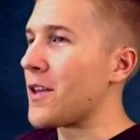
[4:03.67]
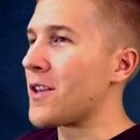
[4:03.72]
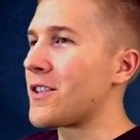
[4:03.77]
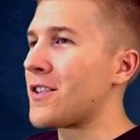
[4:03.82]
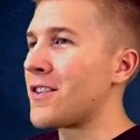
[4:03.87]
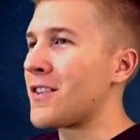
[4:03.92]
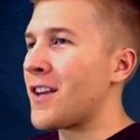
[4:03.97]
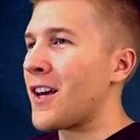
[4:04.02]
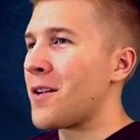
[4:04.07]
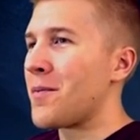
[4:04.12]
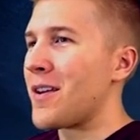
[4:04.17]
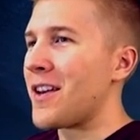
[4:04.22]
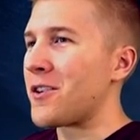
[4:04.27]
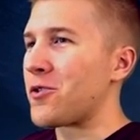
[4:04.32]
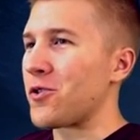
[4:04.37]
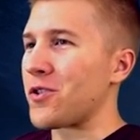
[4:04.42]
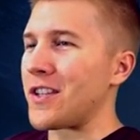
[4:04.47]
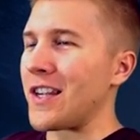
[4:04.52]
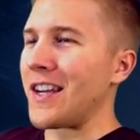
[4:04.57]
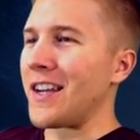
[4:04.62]
this is gonna be
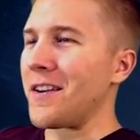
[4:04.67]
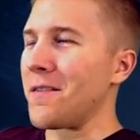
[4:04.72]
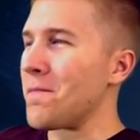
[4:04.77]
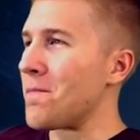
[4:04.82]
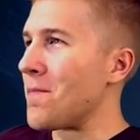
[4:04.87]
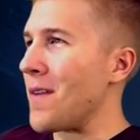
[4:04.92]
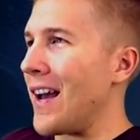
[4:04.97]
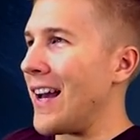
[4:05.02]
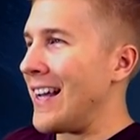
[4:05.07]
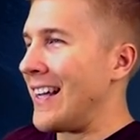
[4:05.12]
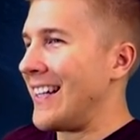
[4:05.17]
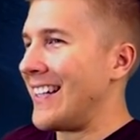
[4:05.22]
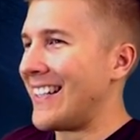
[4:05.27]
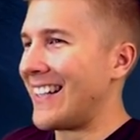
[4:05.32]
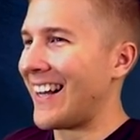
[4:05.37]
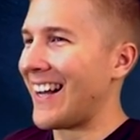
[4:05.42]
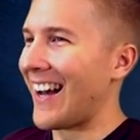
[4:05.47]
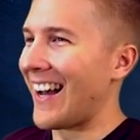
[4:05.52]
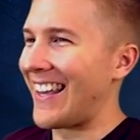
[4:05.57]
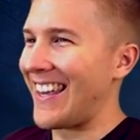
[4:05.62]
interesting.
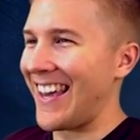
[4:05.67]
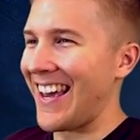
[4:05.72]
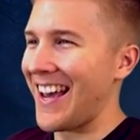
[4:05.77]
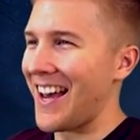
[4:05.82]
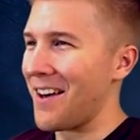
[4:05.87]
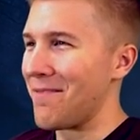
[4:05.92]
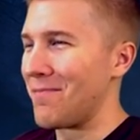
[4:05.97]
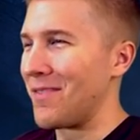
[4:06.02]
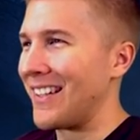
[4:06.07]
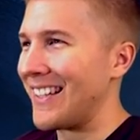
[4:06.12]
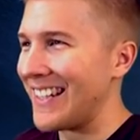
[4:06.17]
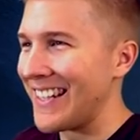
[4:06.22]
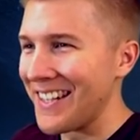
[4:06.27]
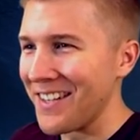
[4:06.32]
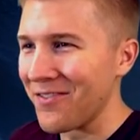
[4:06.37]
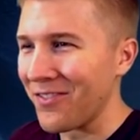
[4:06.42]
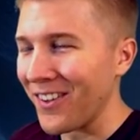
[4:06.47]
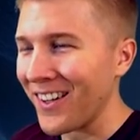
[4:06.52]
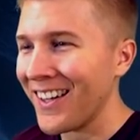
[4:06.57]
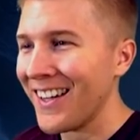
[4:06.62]
I can't
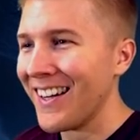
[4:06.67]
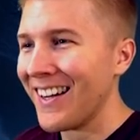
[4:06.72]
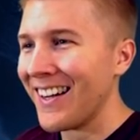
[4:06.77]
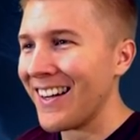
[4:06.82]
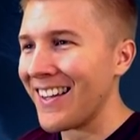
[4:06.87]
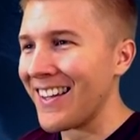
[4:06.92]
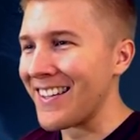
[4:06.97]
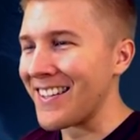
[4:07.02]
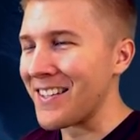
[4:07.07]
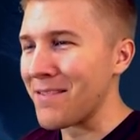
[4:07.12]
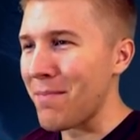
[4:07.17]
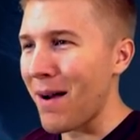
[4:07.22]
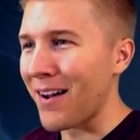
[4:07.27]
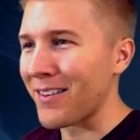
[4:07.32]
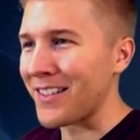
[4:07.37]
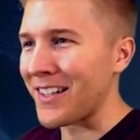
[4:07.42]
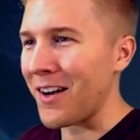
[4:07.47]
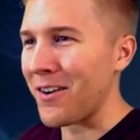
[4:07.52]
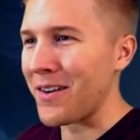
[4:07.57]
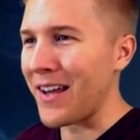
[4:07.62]
believe this is
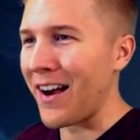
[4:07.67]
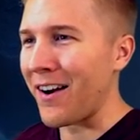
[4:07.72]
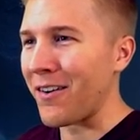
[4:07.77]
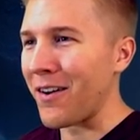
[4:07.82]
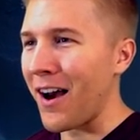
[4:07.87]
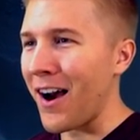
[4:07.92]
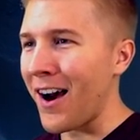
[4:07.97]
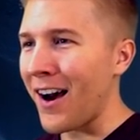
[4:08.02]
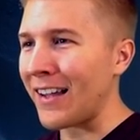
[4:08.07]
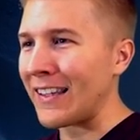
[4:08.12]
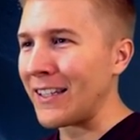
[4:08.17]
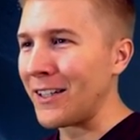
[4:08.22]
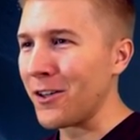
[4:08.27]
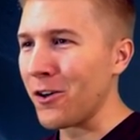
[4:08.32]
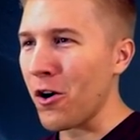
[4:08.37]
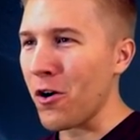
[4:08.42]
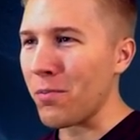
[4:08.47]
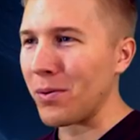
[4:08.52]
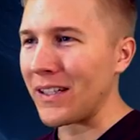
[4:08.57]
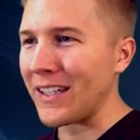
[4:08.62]
about to go down.
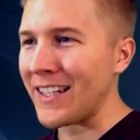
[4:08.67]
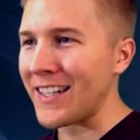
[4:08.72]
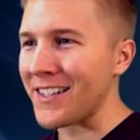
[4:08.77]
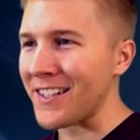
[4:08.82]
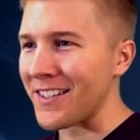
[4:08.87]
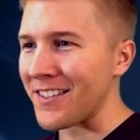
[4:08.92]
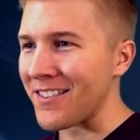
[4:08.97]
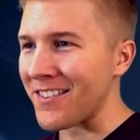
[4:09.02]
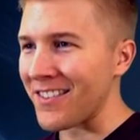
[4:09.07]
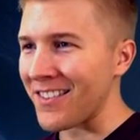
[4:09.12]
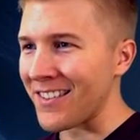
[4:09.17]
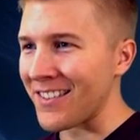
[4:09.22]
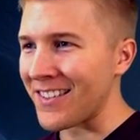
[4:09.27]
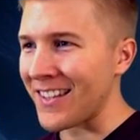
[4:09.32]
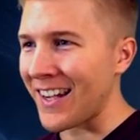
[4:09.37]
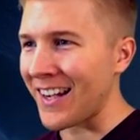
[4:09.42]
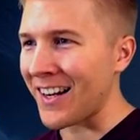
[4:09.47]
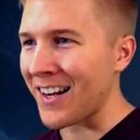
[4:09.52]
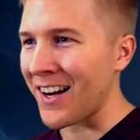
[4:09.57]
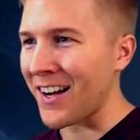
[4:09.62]
Little old Belize is
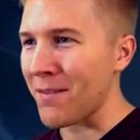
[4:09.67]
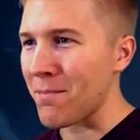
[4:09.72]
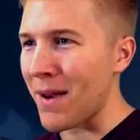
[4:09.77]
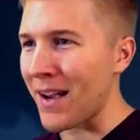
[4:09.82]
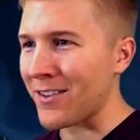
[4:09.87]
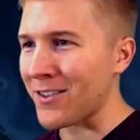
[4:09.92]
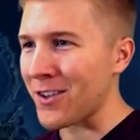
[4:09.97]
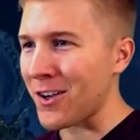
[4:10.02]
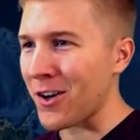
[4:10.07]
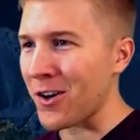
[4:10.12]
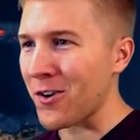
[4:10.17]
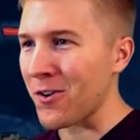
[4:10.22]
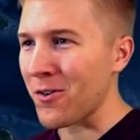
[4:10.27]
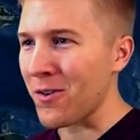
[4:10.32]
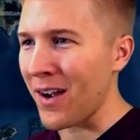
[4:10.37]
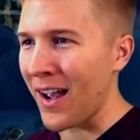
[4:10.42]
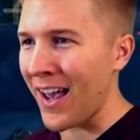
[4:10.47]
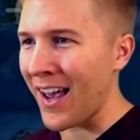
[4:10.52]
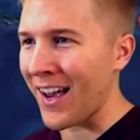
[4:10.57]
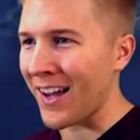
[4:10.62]
taking on
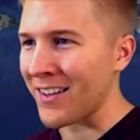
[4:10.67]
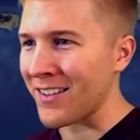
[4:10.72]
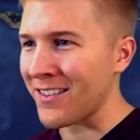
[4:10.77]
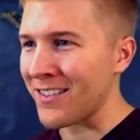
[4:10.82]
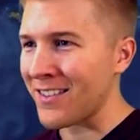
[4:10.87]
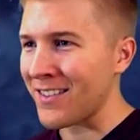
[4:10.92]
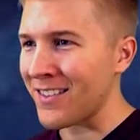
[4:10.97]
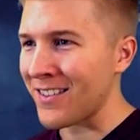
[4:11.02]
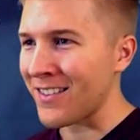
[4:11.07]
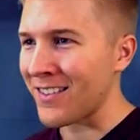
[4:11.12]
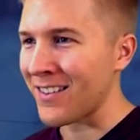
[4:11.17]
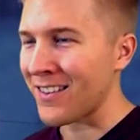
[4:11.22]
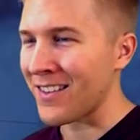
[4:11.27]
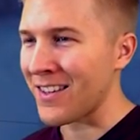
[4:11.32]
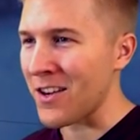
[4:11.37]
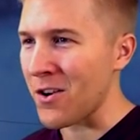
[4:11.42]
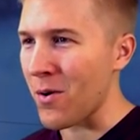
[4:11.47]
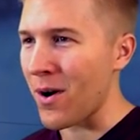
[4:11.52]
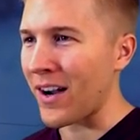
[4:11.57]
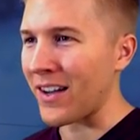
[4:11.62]
Mexico and
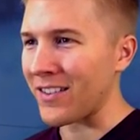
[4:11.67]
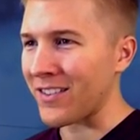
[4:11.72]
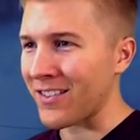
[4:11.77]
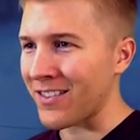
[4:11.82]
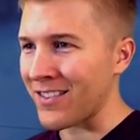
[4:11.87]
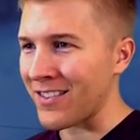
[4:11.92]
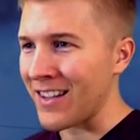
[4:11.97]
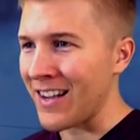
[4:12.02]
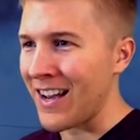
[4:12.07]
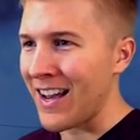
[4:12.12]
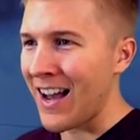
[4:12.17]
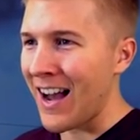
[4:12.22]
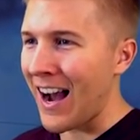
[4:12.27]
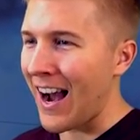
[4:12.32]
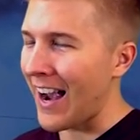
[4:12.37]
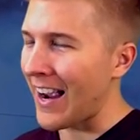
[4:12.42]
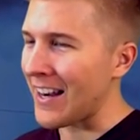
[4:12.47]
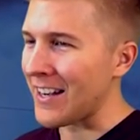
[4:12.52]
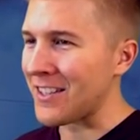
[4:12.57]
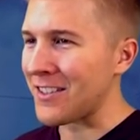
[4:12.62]
the US.
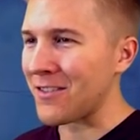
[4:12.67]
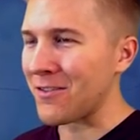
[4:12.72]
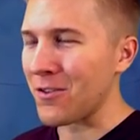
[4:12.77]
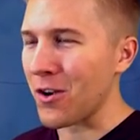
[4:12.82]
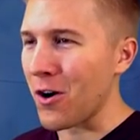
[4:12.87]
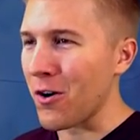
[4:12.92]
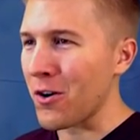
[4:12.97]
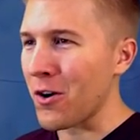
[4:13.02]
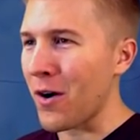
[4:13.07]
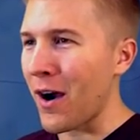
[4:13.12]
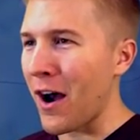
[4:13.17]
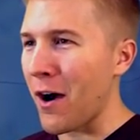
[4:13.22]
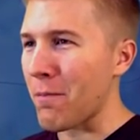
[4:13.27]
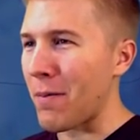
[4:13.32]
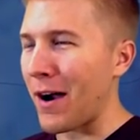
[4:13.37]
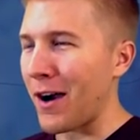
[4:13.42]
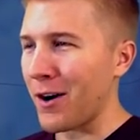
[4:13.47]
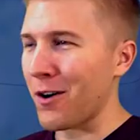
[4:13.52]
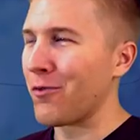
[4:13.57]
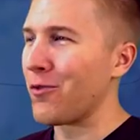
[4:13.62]
I don't know how
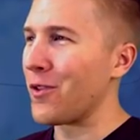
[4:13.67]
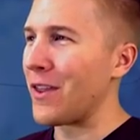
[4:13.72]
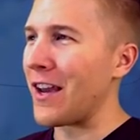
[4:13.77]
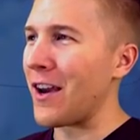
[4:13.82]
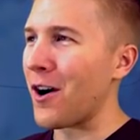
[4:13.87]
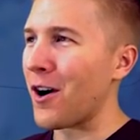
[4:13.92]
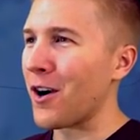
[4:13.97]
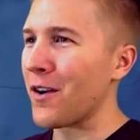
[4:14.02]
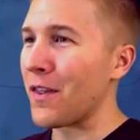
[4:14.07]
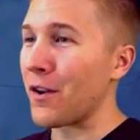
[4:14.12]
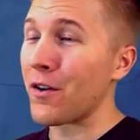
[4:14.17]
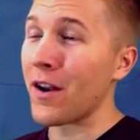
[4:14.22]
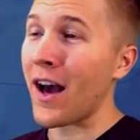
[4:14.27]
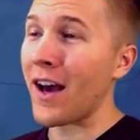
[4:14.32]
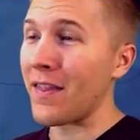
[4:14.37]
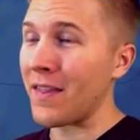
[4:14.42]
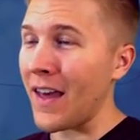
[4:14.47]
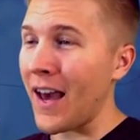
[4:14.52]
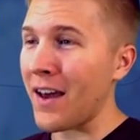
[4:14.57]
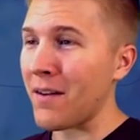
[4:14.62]
powerful they are. They're
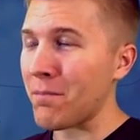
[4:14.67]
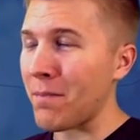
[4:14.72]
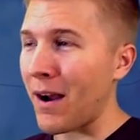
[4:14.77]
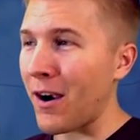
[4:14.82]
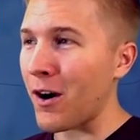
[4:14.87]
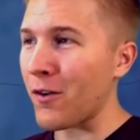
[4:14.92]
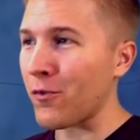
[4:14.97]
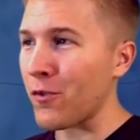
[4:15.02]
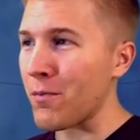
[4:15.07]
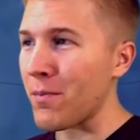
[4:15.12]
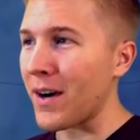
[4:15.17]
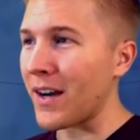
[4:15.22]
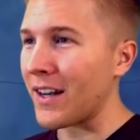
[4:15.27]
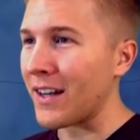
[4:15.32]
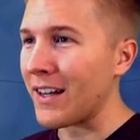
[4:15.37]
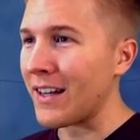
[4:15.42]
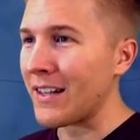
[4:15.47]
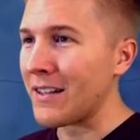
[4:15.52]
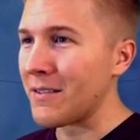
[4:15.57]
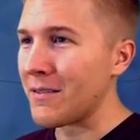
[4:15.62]
not that powerful, but
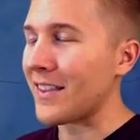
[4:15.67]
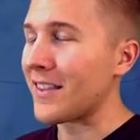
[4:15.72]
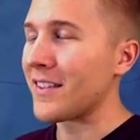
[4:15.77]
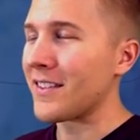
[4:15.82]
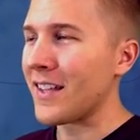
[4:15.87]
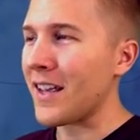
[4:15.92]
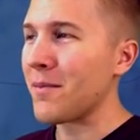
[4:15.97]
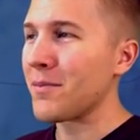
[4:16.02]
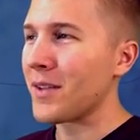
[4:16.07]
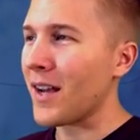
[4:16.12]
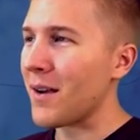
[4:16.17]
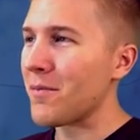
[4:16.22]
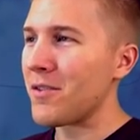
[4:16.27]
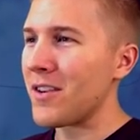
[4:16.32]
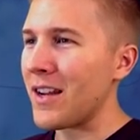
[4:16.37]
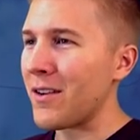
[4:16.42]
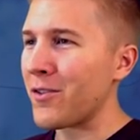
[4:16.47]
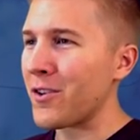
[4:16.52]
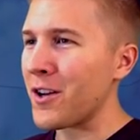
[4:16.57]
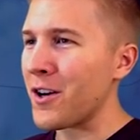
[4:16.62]
at the same time, you
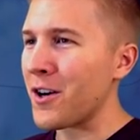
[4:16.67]
never